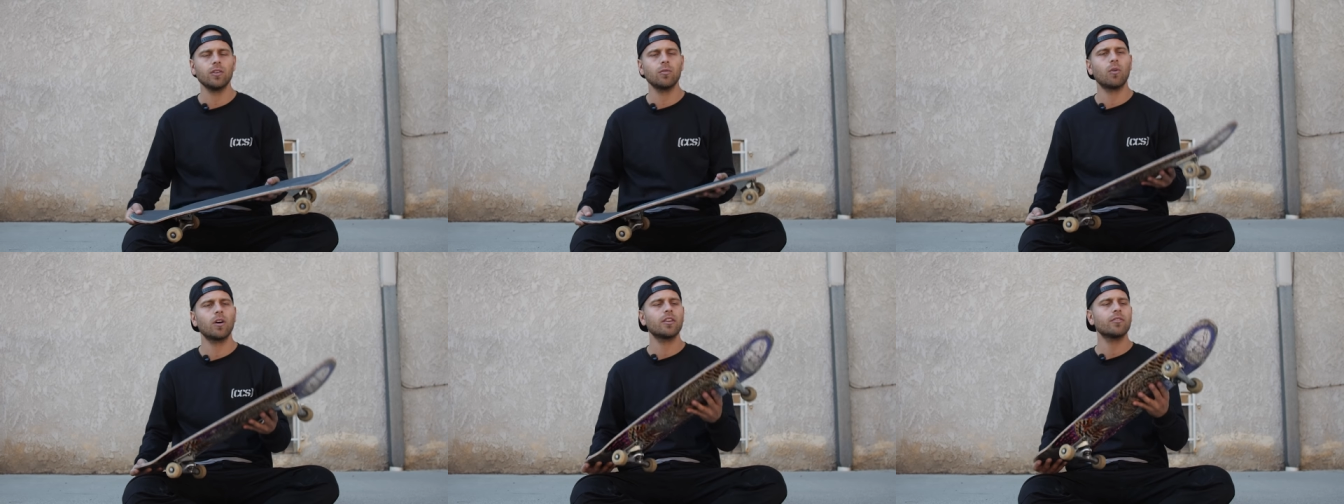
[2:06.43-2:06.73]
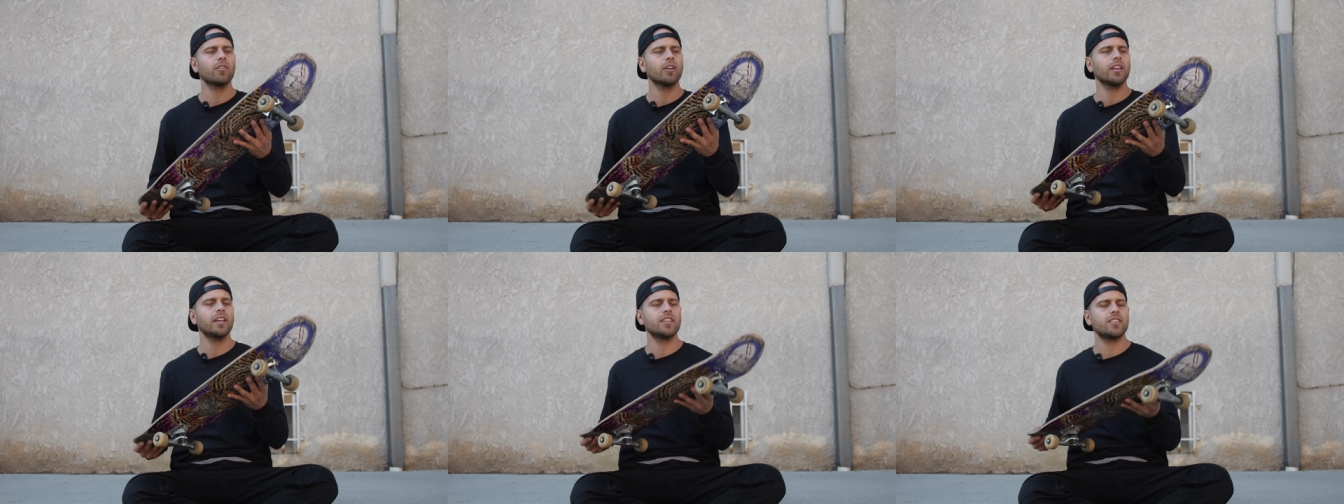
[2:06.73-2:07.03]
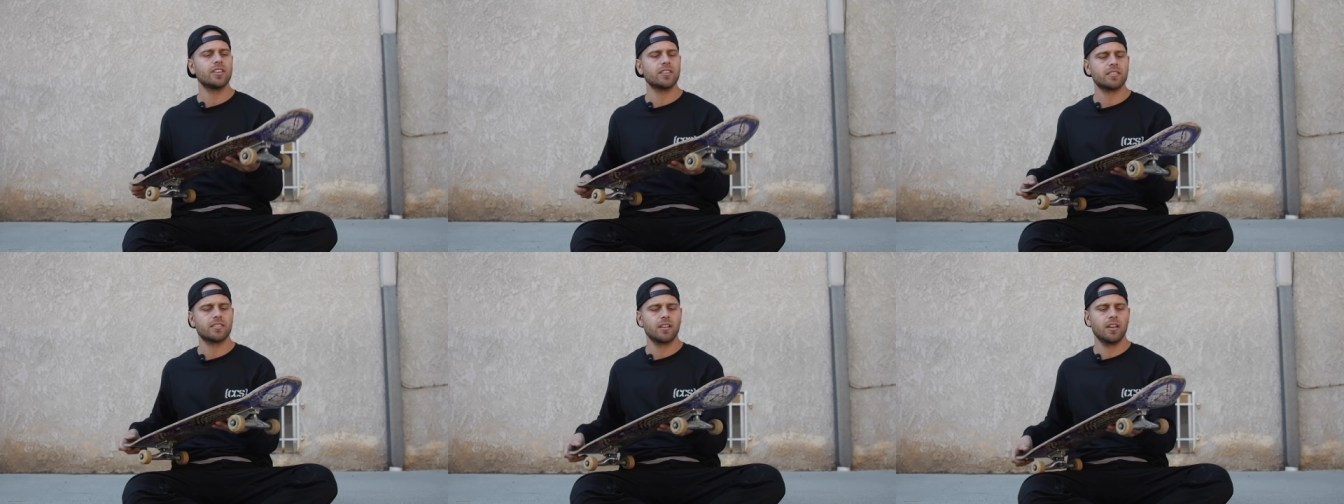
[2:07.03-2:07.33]
You wanna really
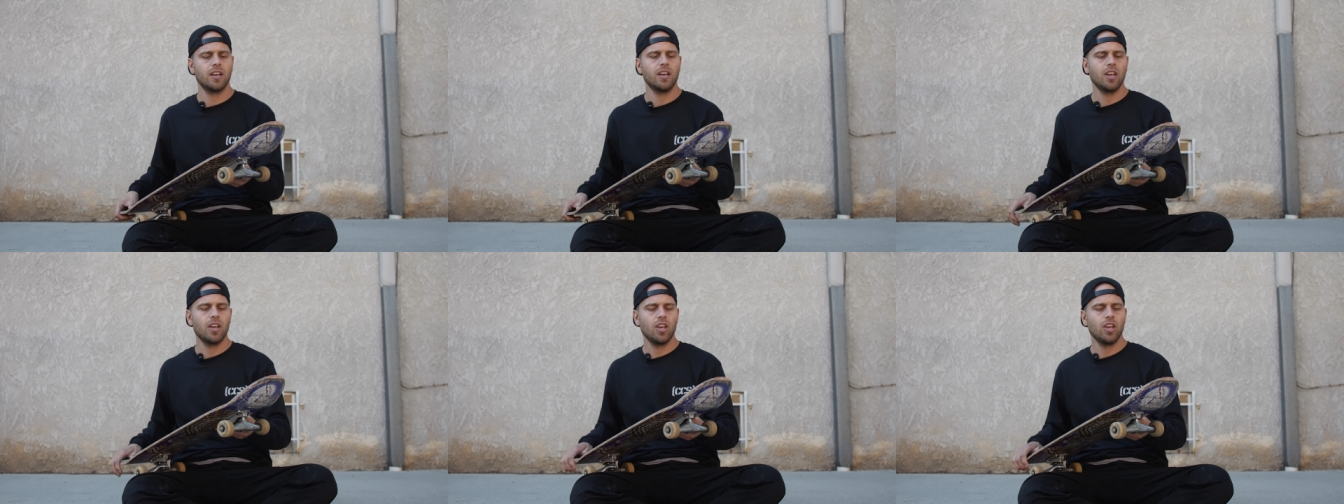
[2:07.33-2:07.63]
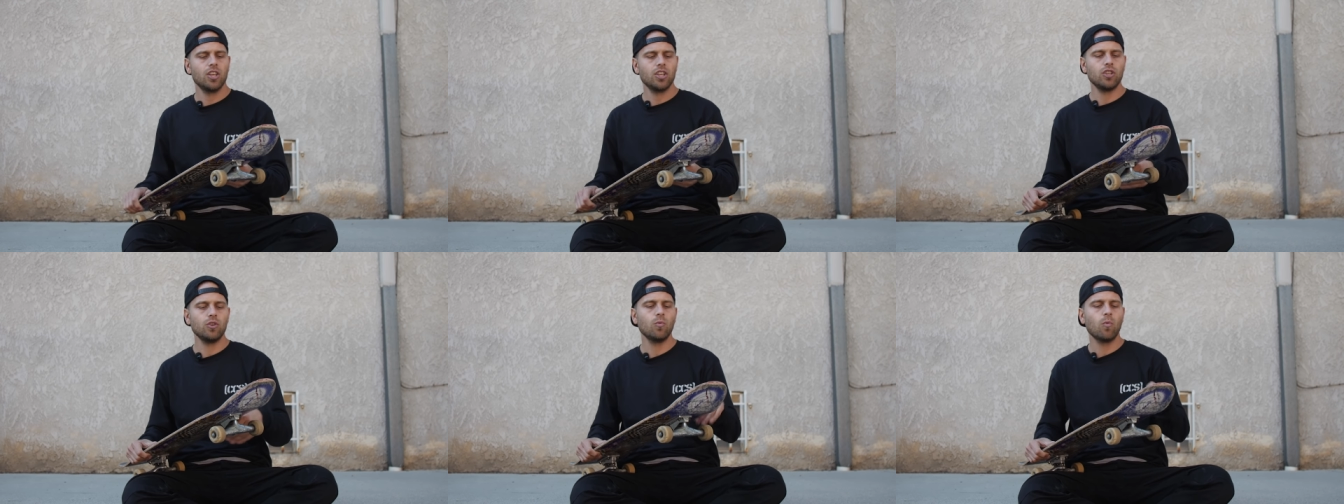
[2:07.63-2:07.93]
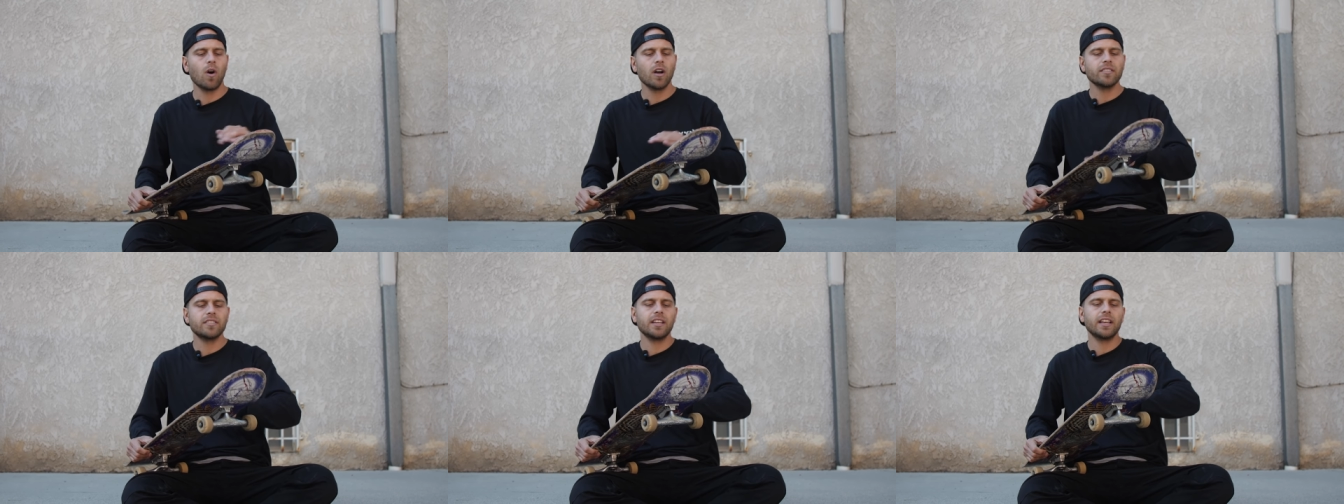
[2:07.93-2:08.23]
just, you
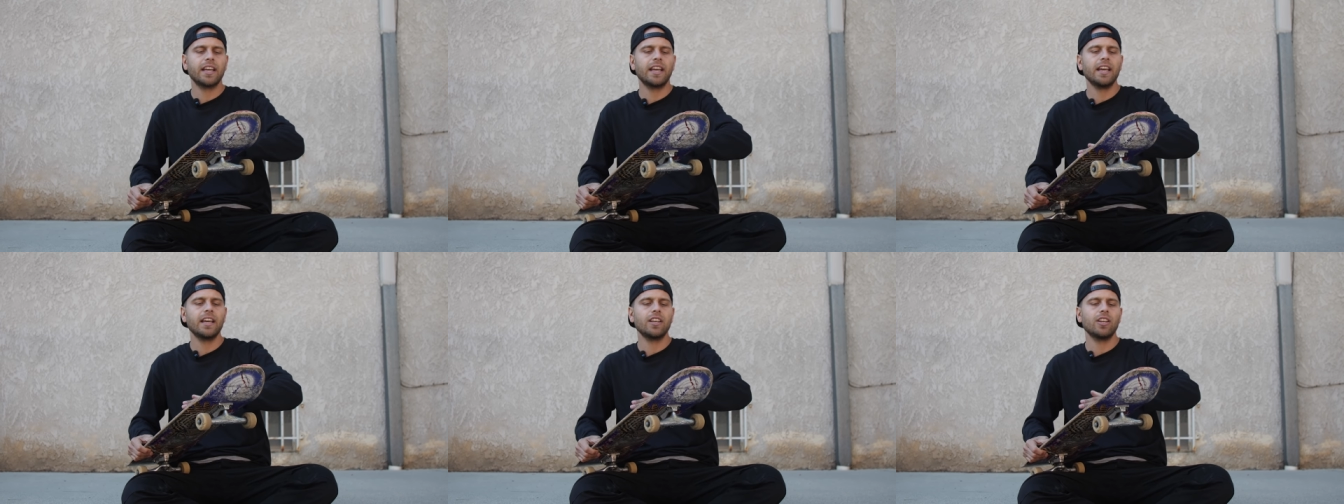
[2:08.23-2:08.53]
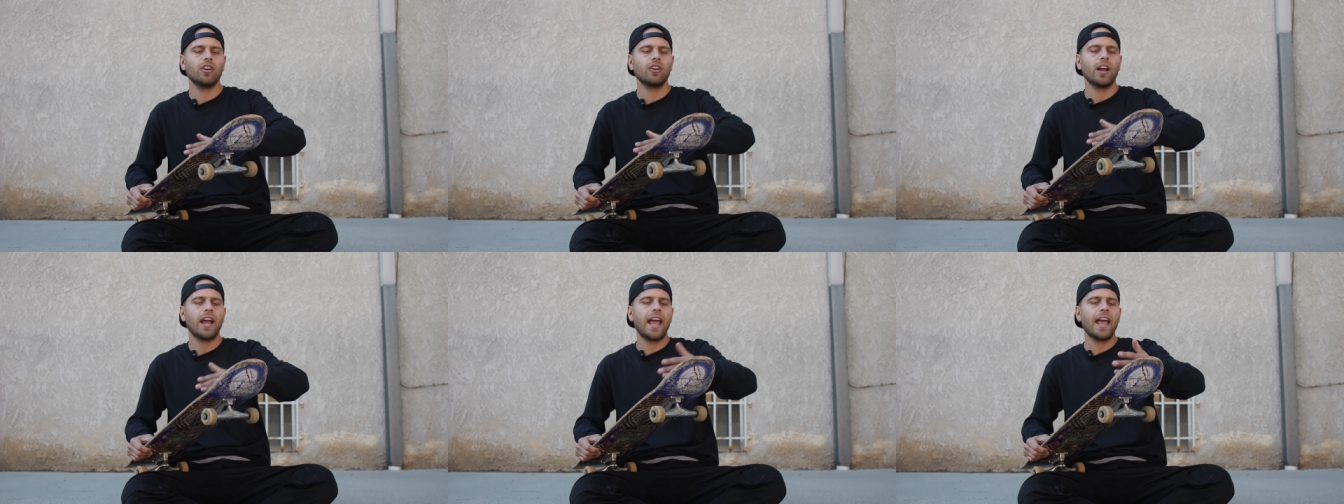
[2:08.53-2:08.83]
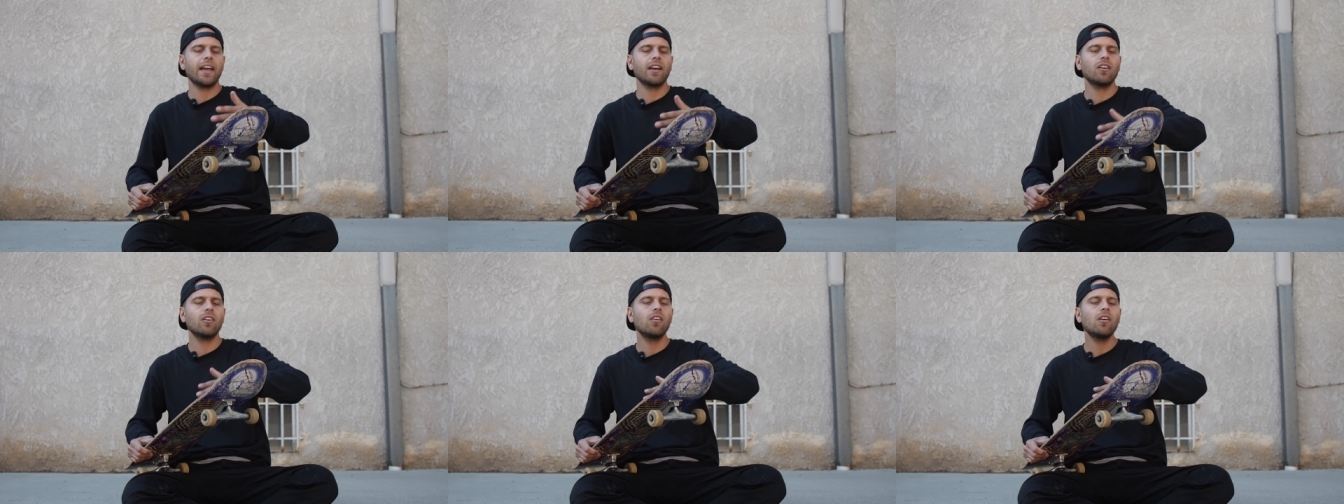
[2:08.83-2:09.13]
want to get your
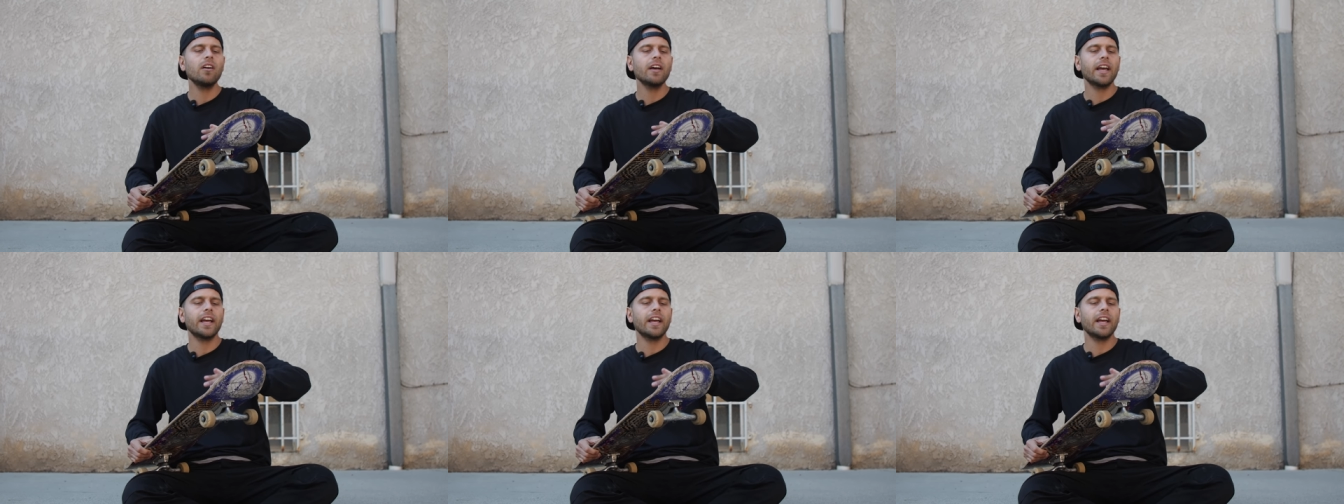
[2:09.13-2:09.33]
ankle